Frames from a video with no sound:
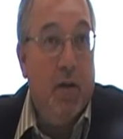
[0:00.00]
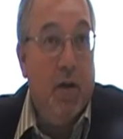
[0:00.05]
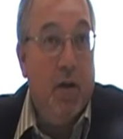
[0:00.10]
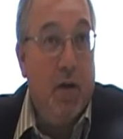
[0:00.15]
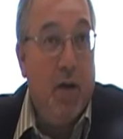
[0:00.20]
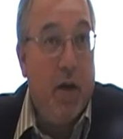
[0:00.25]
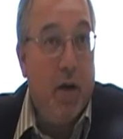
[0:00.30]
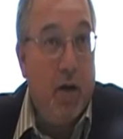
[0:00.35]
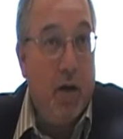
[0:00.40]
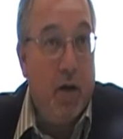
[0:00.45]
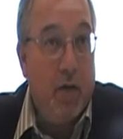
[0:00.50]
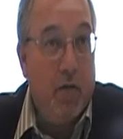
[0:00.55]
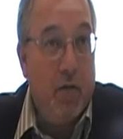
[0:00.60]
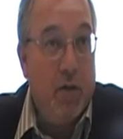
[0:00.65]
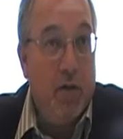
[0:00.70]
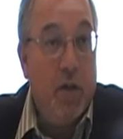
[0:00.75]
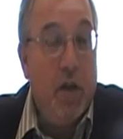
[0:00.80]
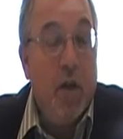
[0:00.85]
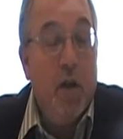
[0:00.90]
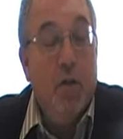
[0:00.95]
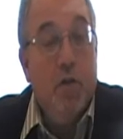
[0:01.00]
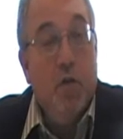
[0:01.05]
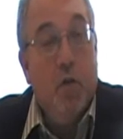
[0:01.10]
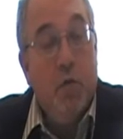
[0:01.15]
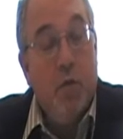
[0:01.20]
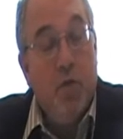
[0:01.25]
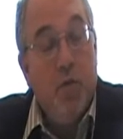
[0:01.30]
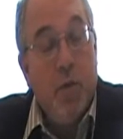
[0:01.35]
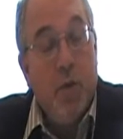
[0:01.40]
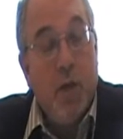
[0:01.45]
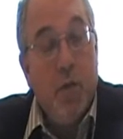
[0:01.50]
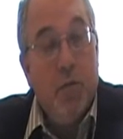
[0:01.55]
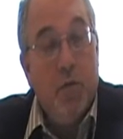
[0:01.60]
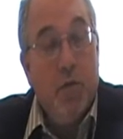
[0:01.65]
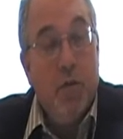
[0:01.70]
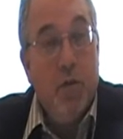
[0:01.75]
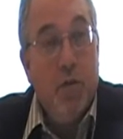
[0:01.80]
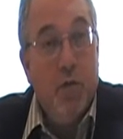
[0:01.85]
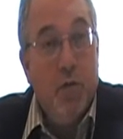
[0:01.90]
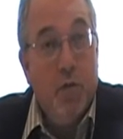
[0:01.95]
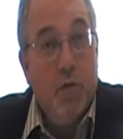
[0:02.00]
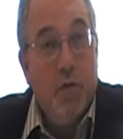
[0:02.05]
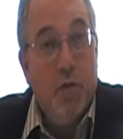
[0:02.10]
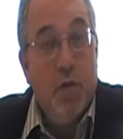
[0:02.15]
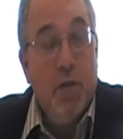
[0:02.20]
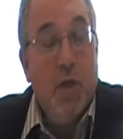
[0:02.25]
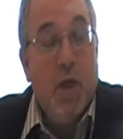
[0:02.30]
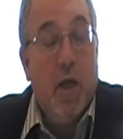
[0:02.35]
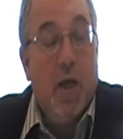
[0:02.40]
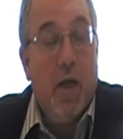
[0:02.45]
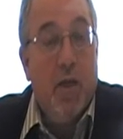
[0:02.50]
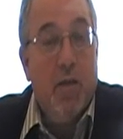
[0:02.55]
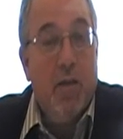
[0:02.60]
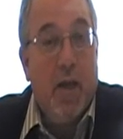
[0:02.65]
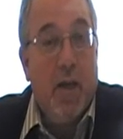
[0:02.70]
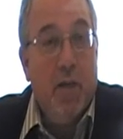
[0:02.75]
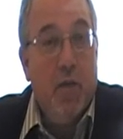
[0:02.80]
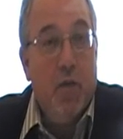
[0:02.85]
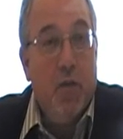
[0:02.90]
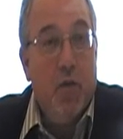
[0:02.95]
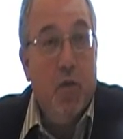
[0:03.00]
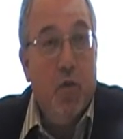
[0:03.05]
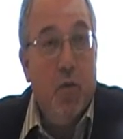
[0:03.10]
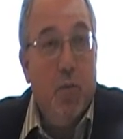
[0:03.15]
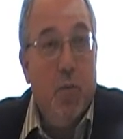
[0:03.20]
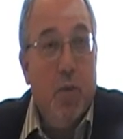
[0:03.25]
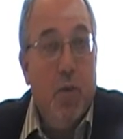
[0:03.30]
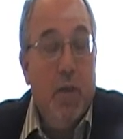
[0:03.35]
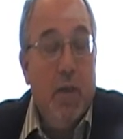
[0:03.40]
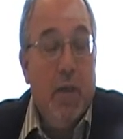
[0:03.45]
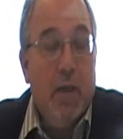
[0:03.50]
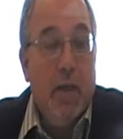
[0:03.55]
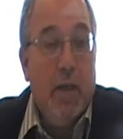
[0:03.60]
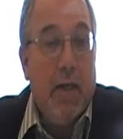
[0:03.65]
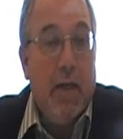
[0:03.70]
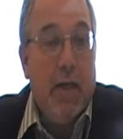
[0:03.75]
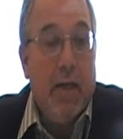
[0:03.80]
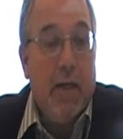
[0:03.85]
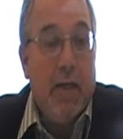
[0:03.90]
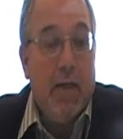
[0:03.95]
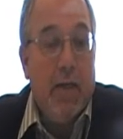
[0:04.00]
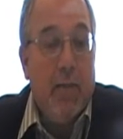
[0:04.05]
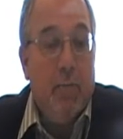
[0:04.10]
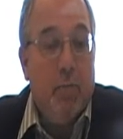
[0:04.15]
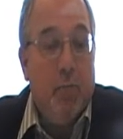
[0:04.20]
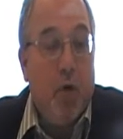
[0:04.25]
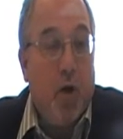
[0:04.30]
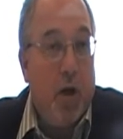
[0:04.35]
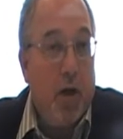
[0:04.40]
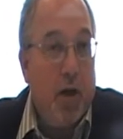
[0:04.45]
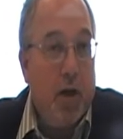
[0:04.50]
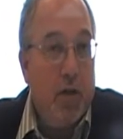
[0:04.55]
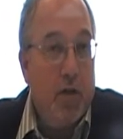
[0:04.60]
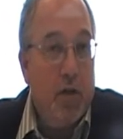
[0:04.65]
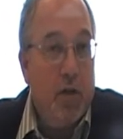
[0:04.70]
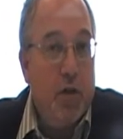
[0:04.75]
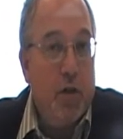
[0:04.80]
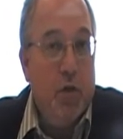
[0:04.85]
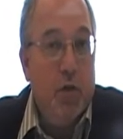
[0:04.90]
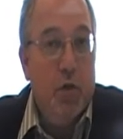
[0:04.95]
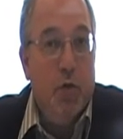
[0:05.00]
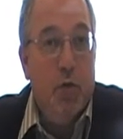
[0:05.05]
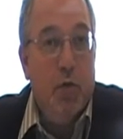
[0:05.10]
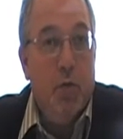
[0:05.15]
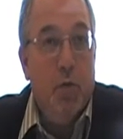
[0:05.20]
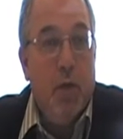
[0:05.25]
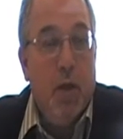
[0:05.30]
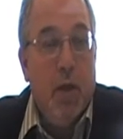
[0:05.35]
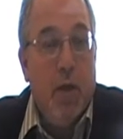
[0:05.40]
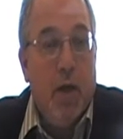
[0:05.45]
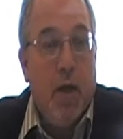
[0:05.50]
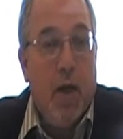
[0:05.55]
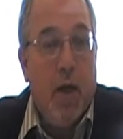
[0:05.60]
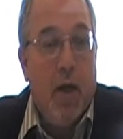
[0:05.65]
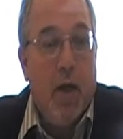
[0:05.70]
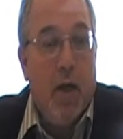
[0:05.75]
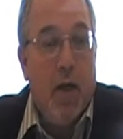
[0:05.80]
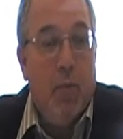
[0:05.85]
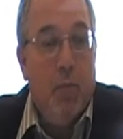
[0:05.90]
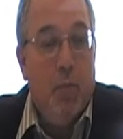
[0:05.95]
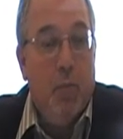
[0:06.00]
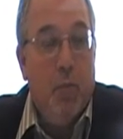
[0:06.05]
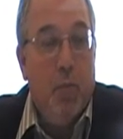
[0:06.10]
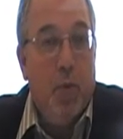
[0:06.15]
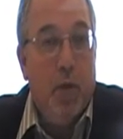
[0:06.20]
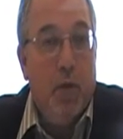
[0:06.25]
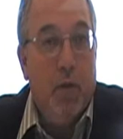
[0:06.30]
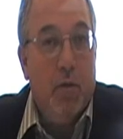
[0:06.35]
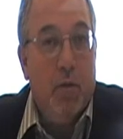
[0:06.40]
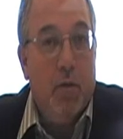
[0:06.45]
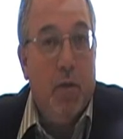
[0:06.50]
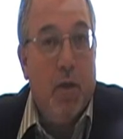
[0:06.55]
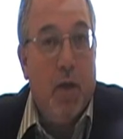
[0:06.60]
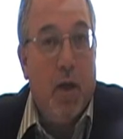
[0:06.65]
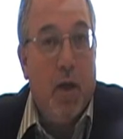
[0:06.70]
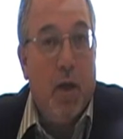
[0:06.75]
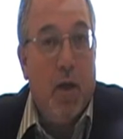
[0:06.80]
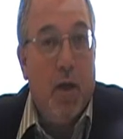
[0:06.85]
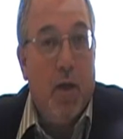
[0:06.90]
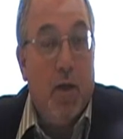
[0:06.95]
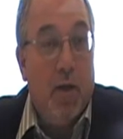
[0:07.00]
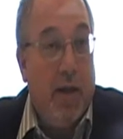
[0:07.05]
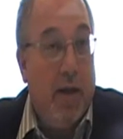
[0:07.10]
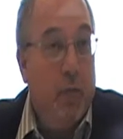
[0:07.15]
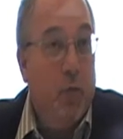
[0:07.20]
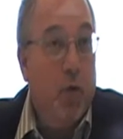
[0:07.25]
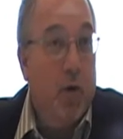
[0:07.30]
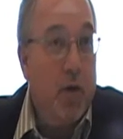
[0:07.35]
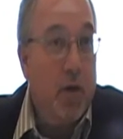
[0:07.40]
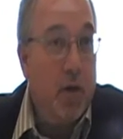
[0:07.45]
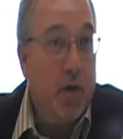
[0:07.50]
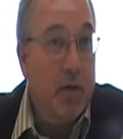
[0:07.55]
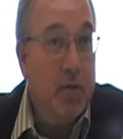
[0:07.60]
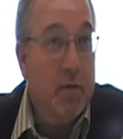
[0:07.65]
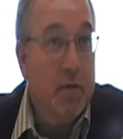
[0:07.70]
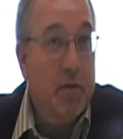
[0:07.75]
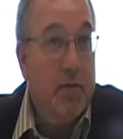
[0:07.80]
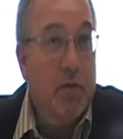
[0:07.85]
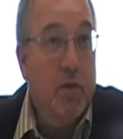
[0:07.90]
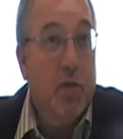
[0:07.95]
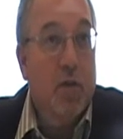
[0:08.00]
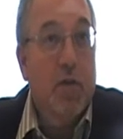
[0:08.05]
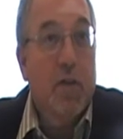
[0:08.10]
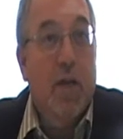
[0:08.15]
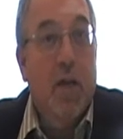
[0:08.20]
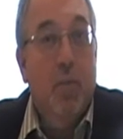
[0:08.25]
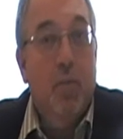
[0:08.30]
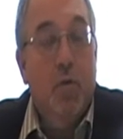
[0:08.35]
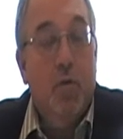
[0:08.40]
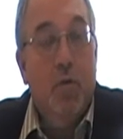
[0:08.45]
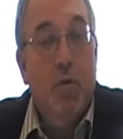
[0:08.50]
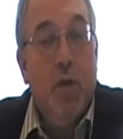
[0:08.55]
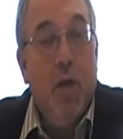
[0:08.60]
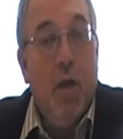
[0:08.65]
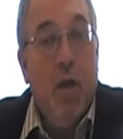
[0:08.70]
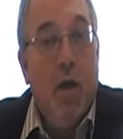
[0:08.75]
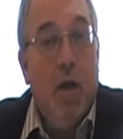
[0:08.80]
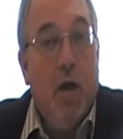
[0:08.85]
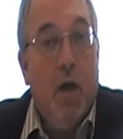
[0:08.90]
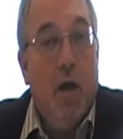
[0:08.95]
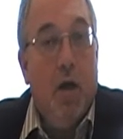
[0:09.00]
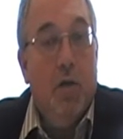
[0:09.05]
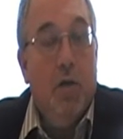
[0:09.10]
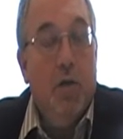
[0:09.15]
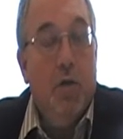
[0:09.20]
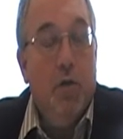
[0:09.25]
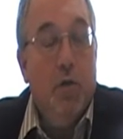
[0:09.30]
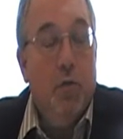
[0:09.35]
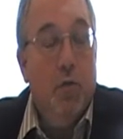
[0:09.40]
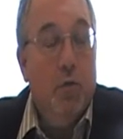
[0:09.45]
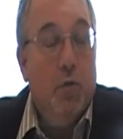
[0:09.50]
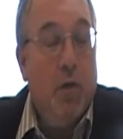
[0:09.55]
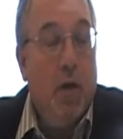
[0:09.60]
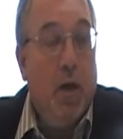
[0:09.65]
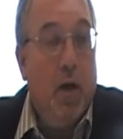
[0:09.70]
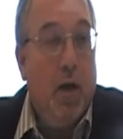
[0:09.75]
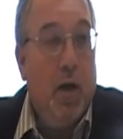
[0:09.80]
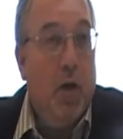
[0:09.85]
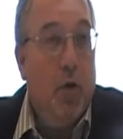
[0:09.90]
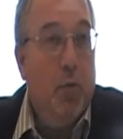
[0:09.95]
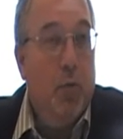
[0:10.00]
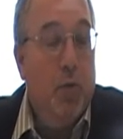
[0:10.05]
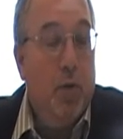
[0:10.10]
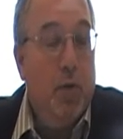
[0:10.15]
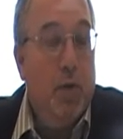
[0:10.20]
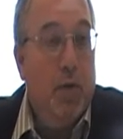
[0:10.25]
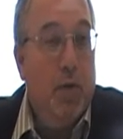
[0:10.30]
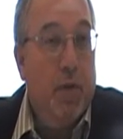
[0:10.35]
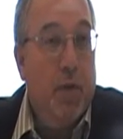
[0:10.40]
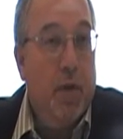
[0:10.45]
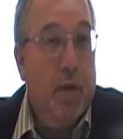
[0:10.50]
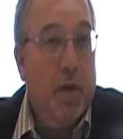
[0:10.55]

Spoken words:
their caregivers. So we've been able to use TechSoup products to build a network, for example, to help with